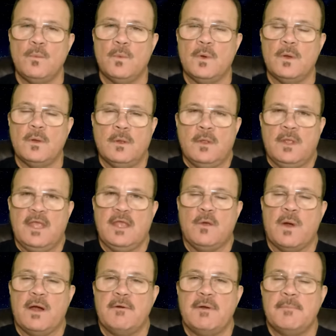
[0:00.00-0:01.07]
What
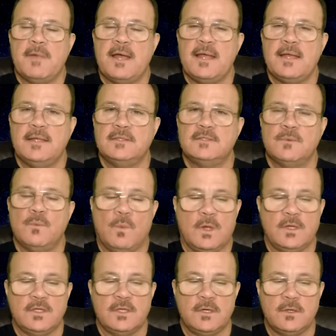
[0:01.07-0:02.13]
inquiring minds
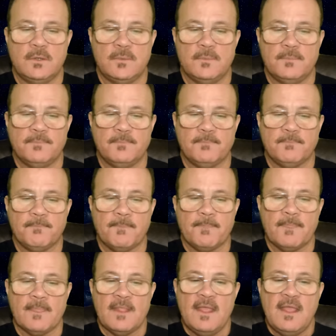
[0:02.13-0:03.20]
want to know.
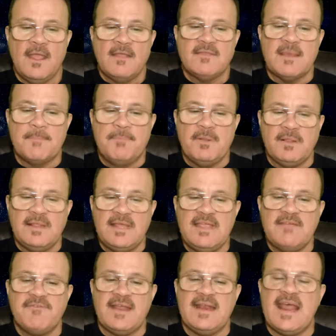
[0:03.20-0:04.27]
The
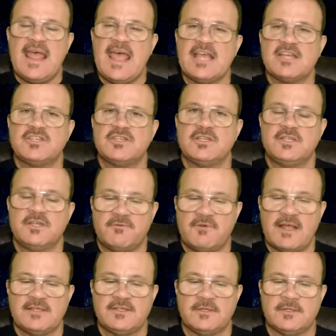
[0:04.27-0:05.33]
belief in
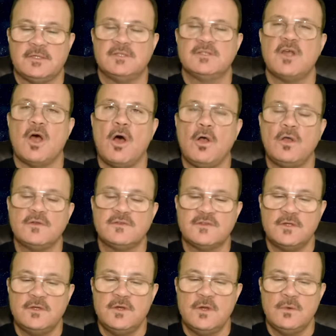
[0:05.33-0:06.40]
extraterrestrials,
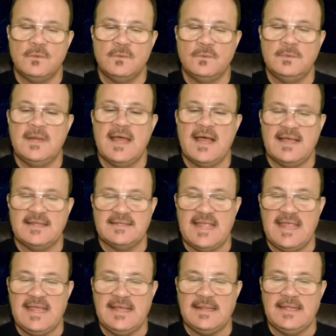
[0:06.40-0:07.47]
also known as
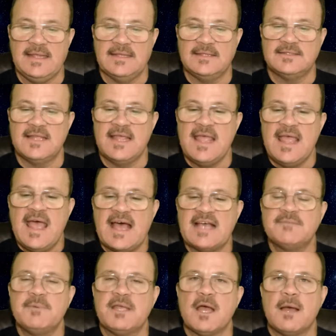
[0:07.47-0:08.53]
aliens,
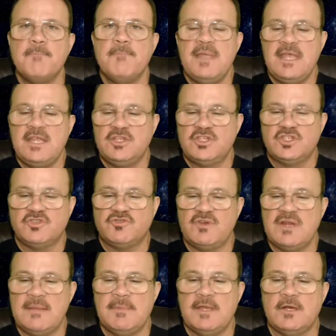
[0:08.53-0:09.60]
has become
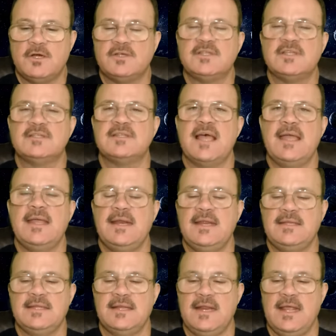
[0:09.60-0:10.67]
mainstream in our society
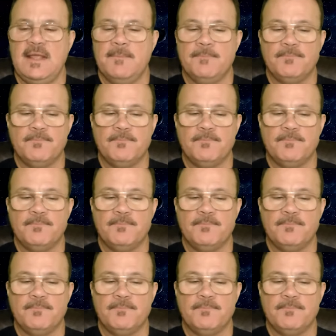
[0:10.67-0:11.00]
today.